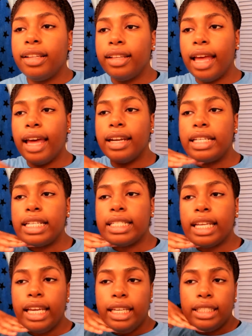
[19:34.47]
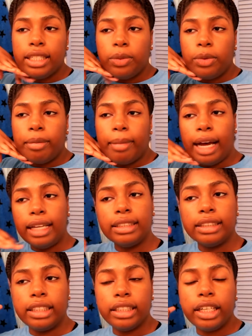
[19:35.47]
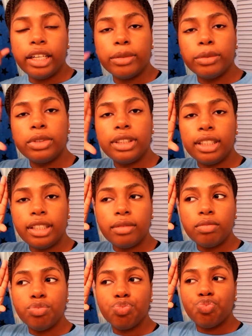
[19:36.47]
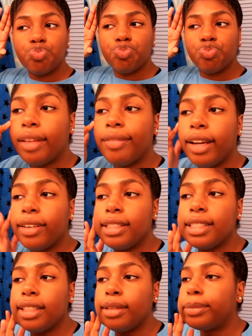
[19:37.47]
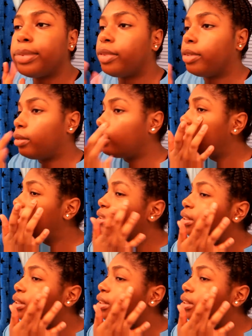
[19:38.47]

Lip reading: that is it with my skincare routine. Very simple.